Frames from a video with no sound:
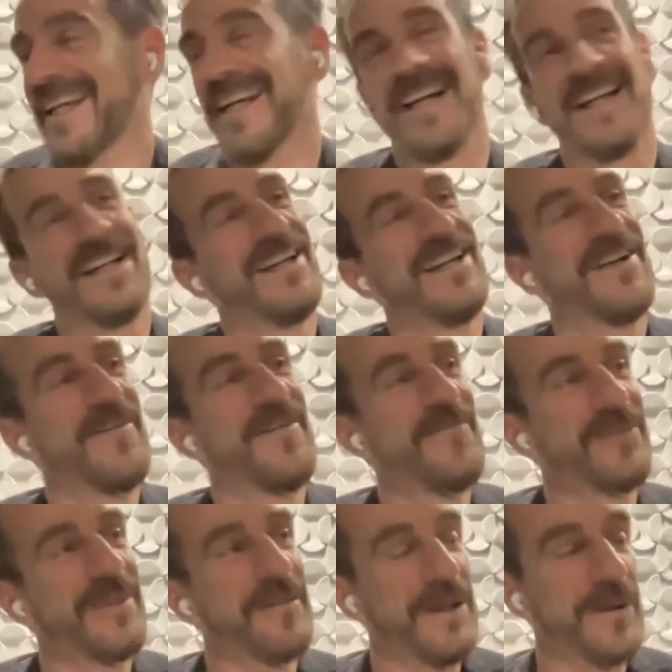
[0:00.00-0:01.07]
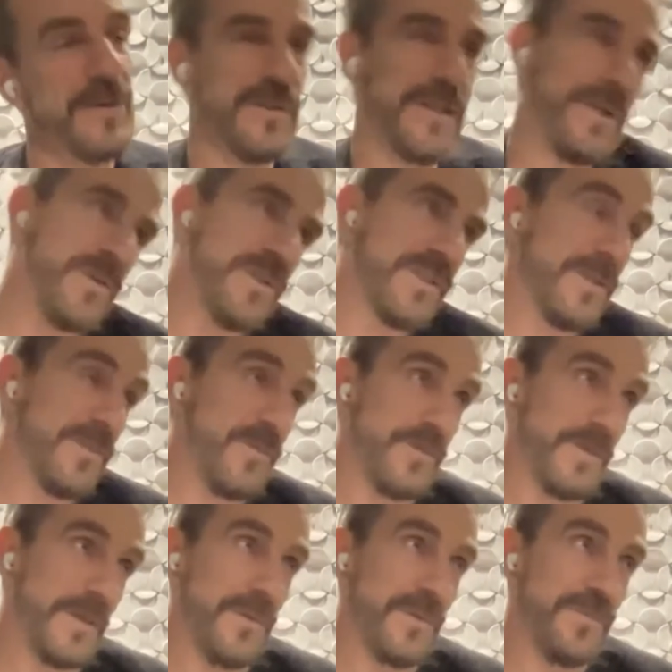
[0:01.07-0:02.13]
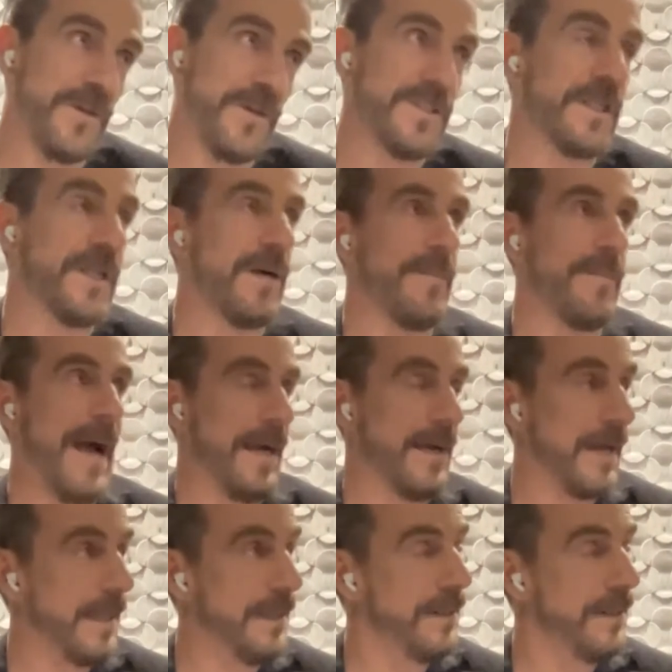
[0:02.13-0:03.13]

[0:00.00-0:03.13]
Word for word: And, um, but it was, it, was, it, was, it was fun to come back.